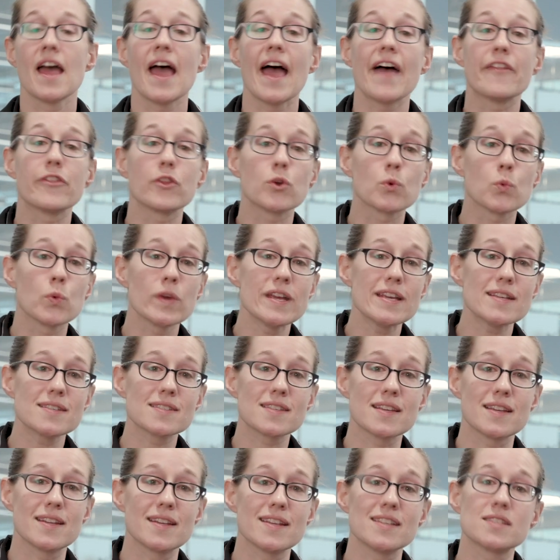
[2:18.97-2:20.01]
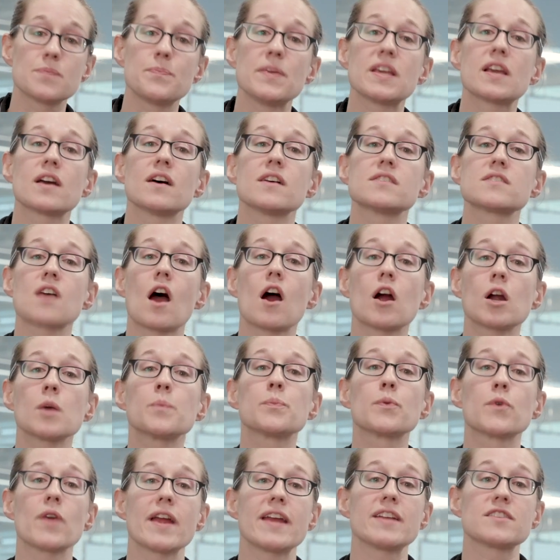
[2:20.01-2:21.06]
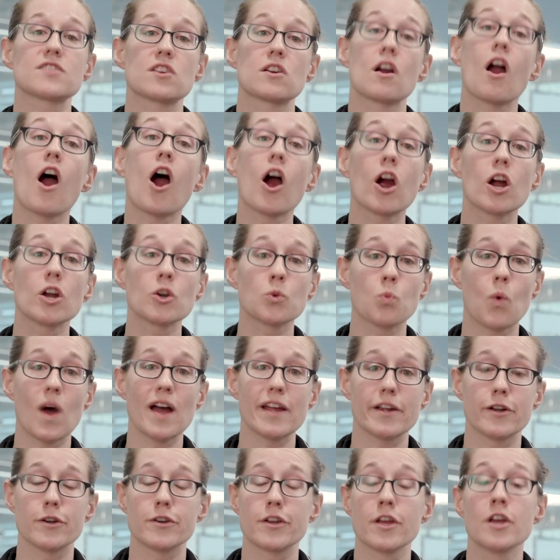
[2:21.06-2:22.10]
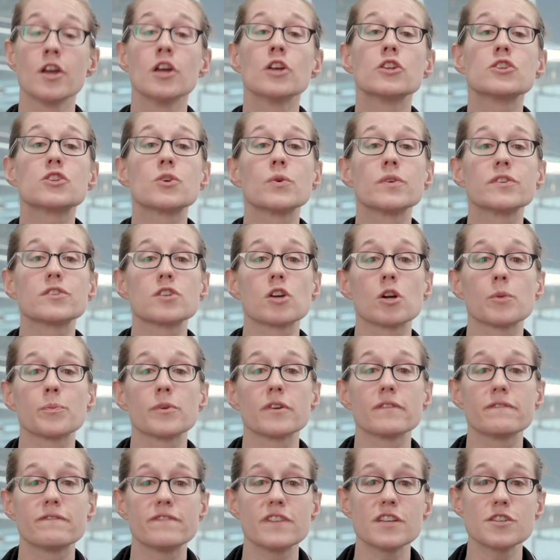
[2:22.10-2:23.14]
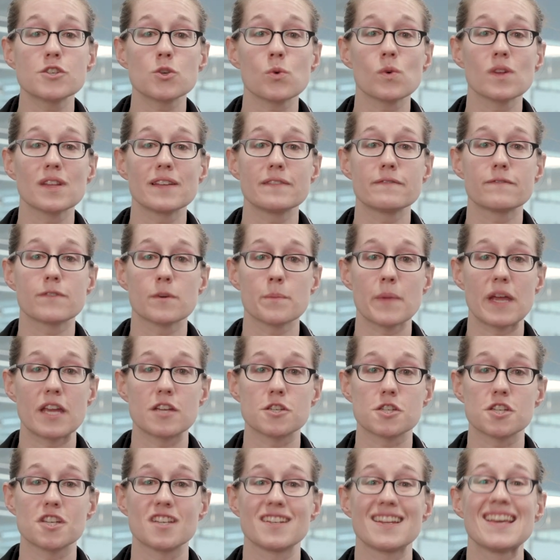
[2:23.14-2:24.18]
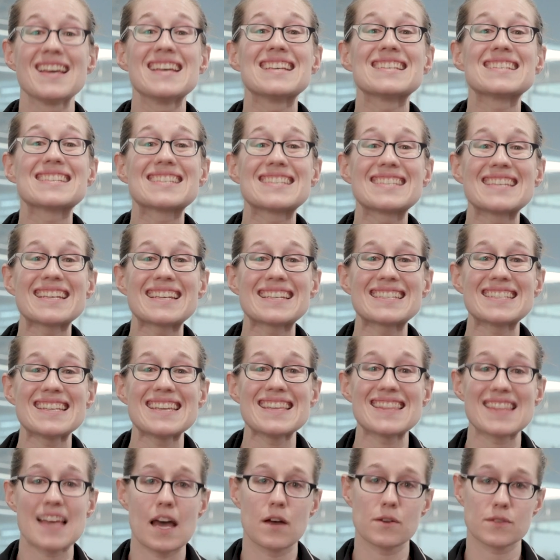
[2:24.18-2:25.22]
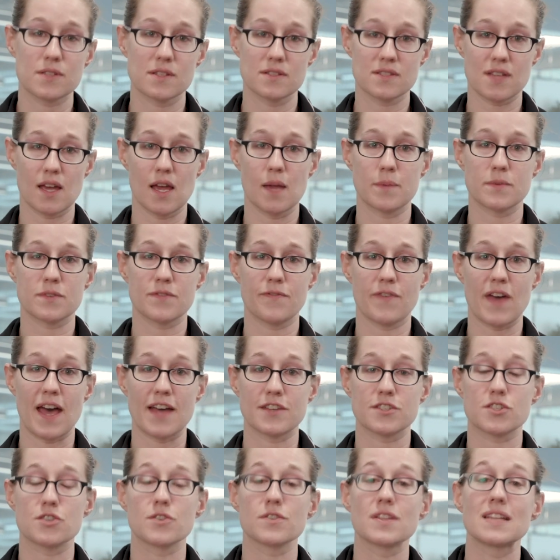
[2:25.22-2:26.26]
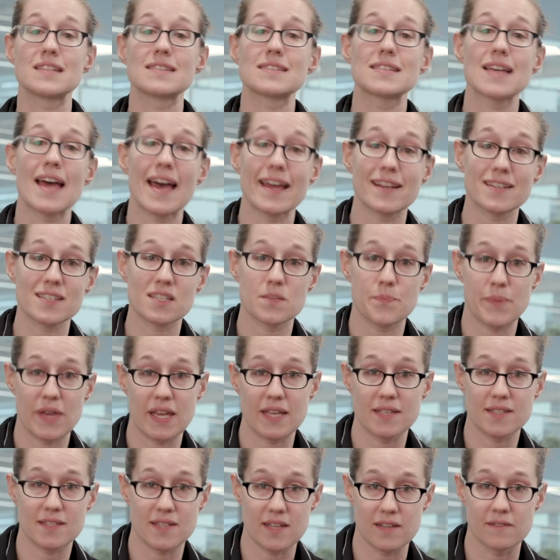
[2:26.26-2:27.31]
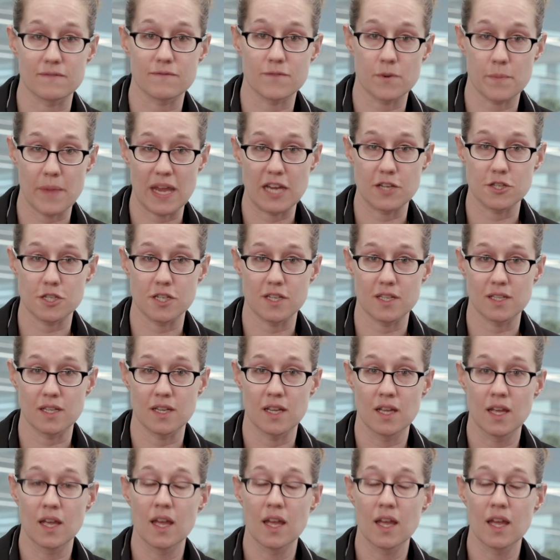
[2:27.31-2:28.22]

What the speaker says: And the reason is because our brains are hardwired to interpret visual information 60,000 times faster than text-based information.